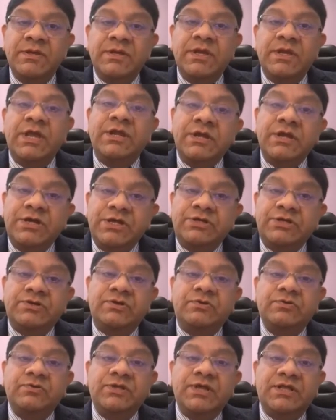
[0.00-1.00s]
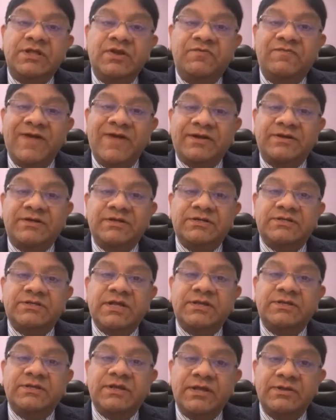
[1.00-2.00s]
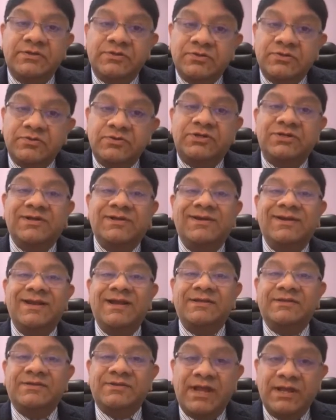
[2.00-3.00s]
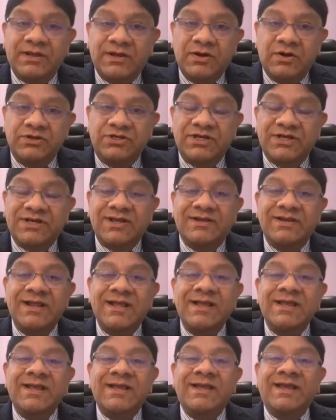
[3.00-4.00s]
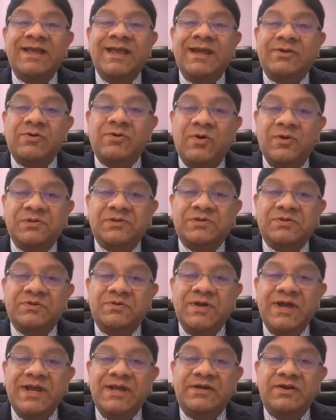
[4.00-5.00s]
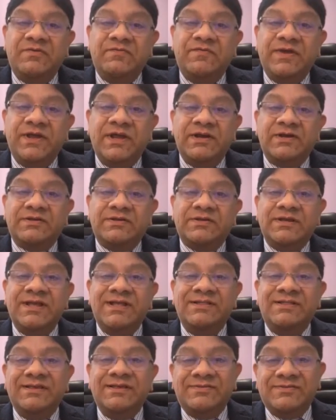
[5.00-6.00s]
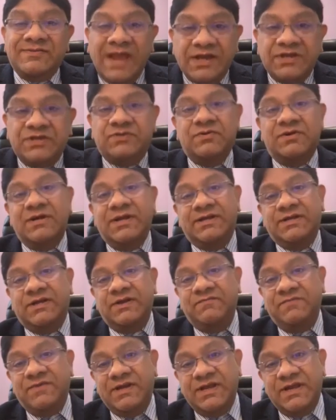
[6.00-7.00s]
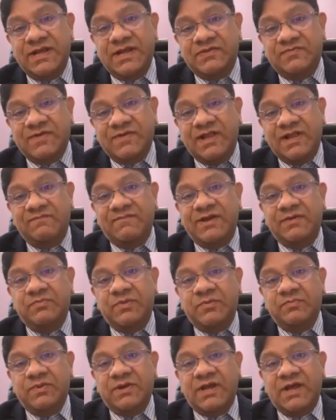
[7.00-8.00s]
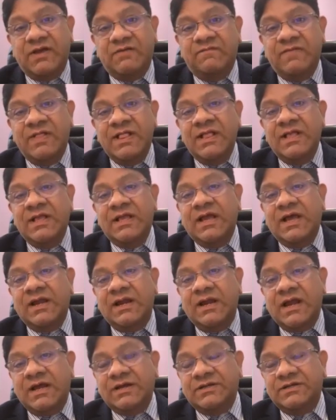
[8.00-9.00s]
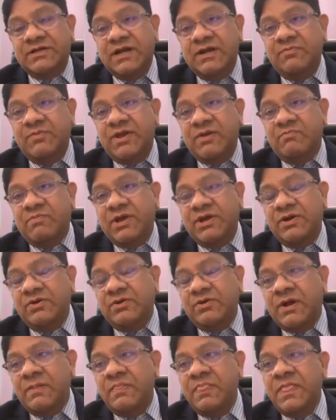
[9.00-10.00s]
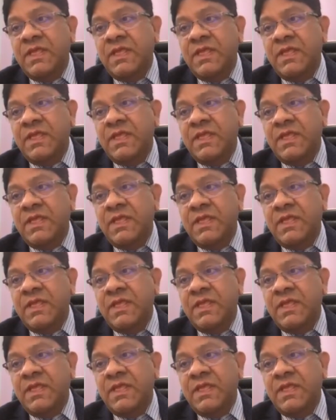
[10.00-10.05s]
In addition to the other factors such as social and psychological, it also interferes in the sexual activity as well when people have a large labia minora,